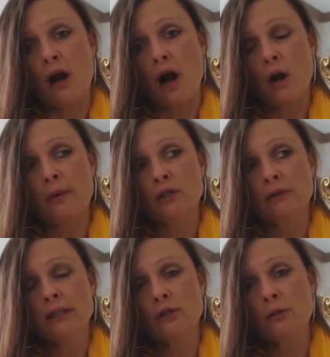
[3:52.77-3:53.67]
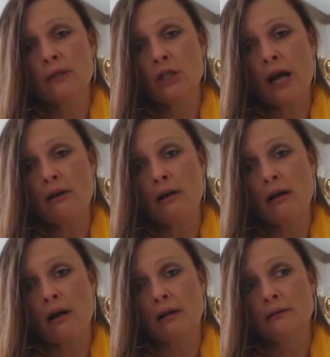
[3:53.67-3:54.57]
Are we drinking too much
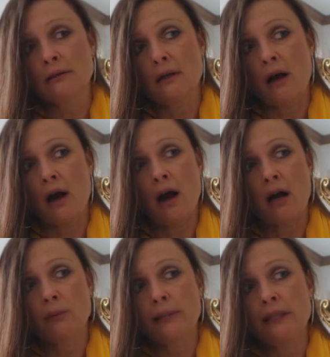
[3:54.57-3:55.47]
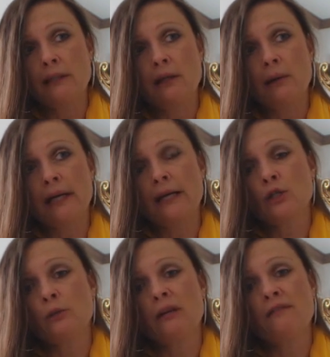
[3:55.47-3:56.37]
alcohol? Are we going on
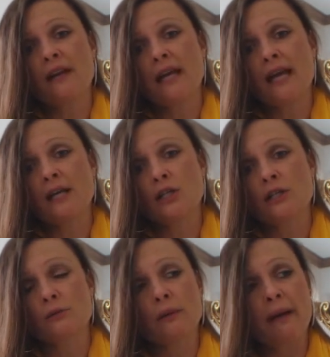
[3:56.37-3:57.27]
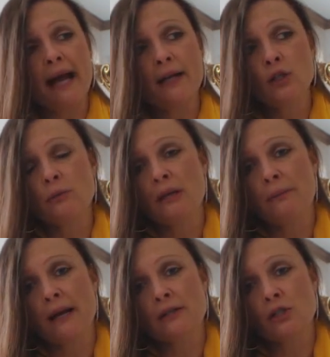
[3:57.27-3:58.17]
too many vacations? Are we buying too many
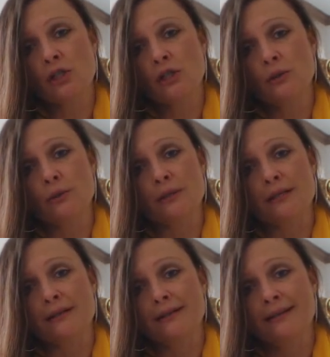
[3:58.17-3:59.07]
pairs of shoes?